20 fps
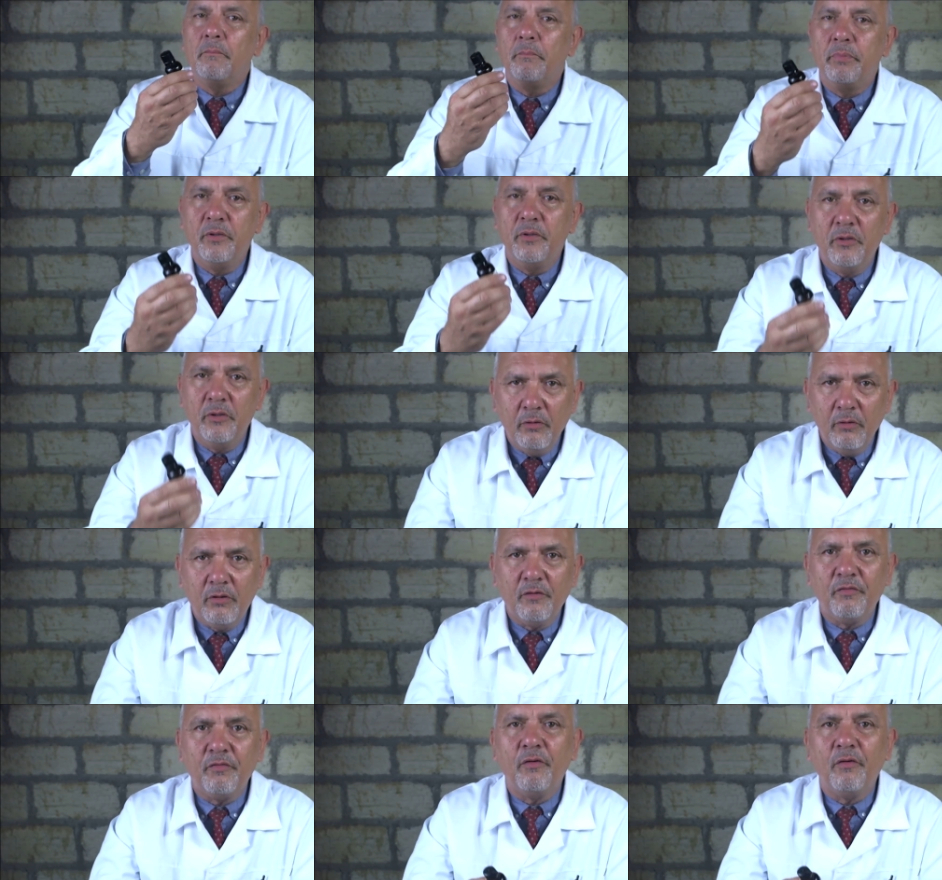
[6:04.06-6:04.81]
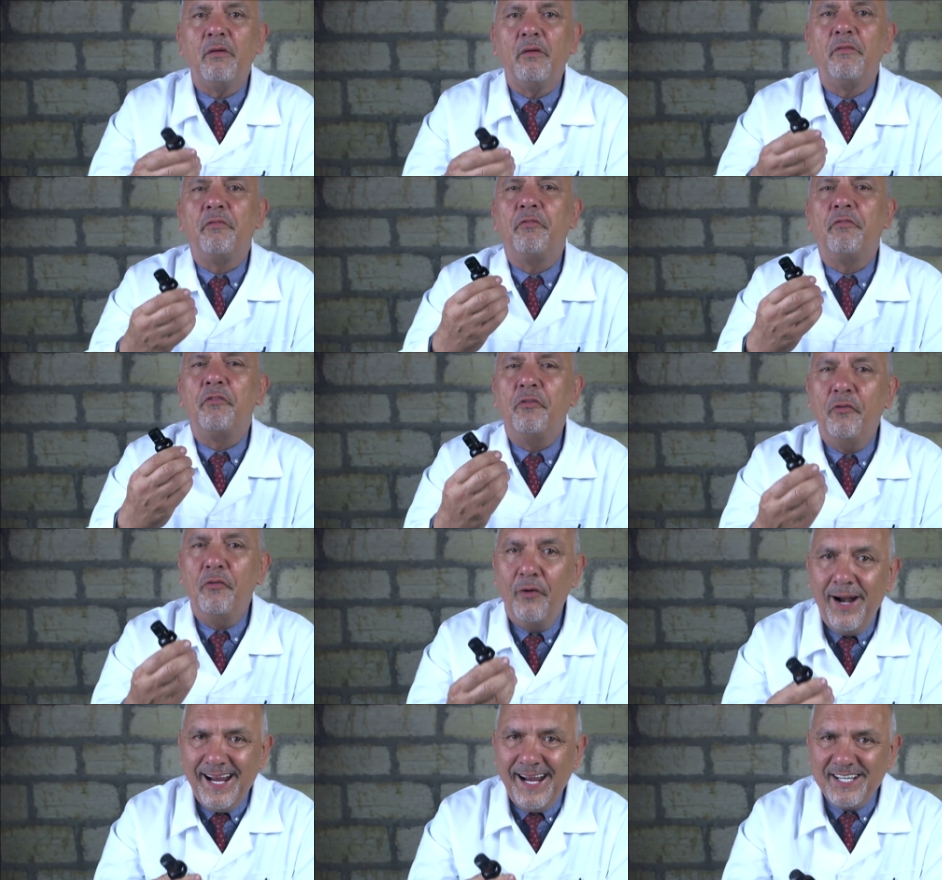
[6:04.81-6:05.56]
beautiful,
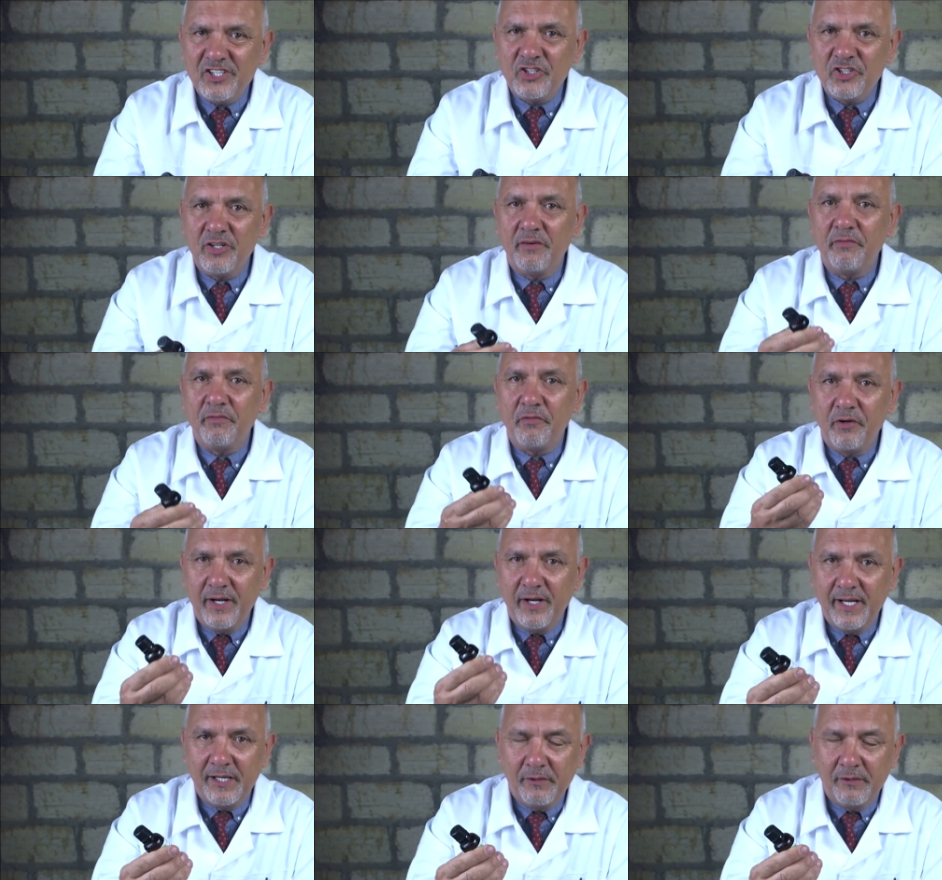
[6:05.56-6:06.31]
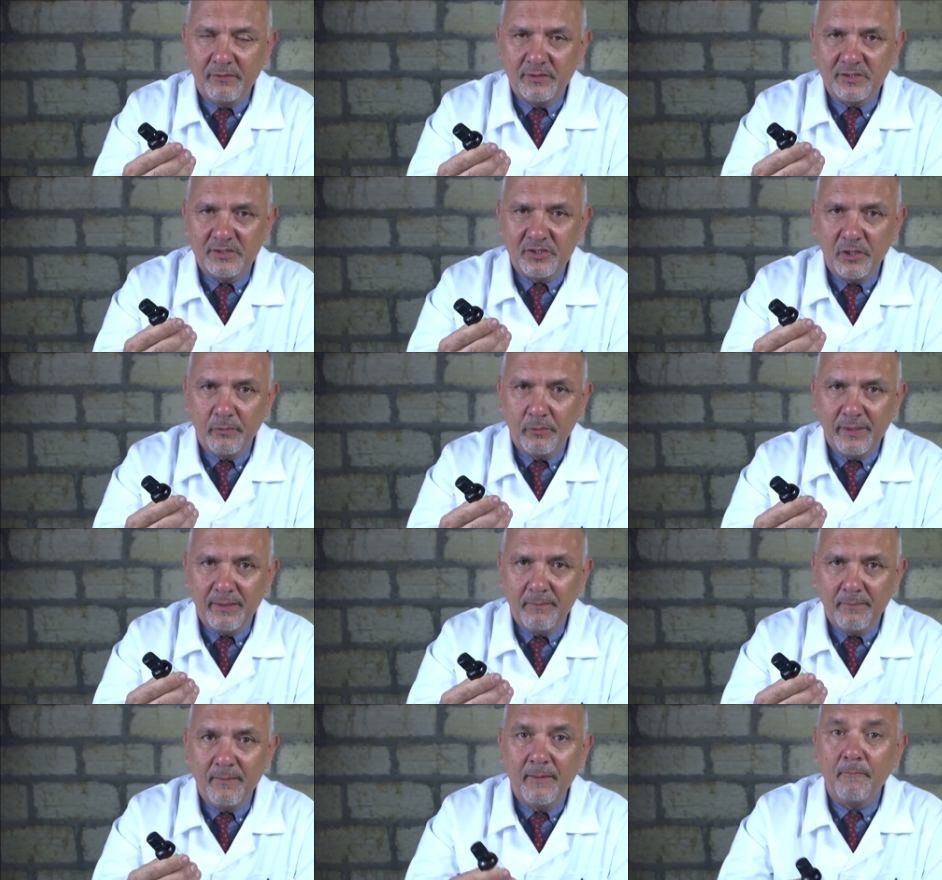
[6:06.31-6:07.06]
fresh fragrance to
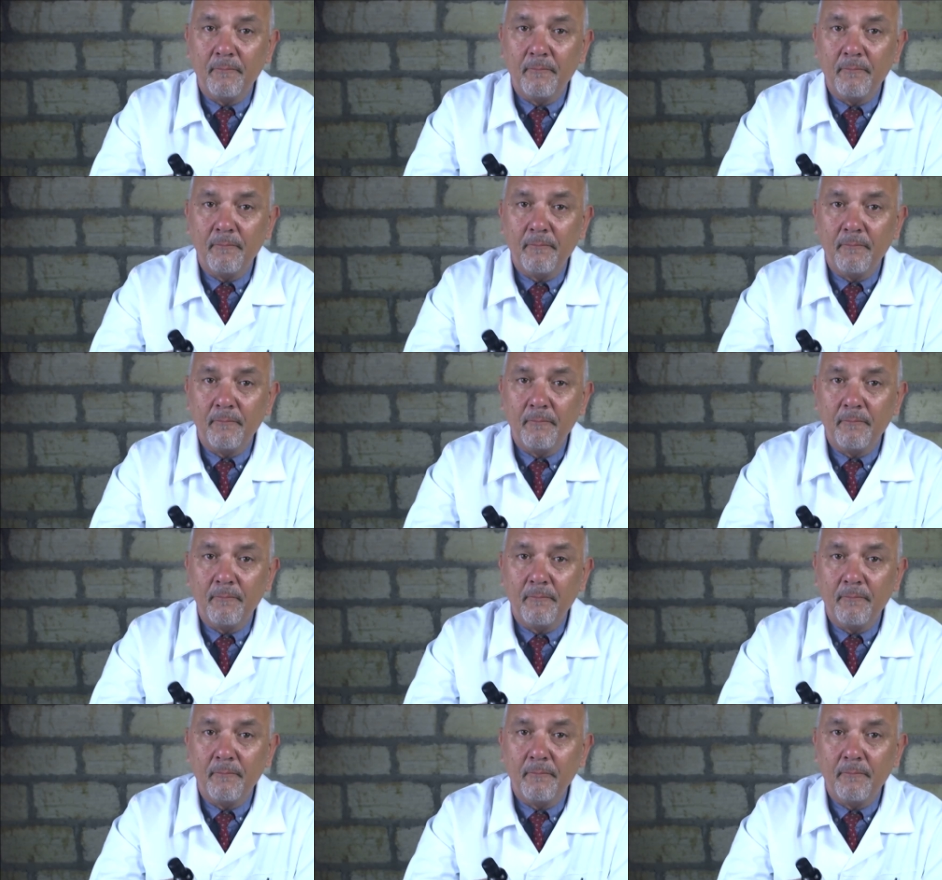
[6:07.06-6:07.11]
it,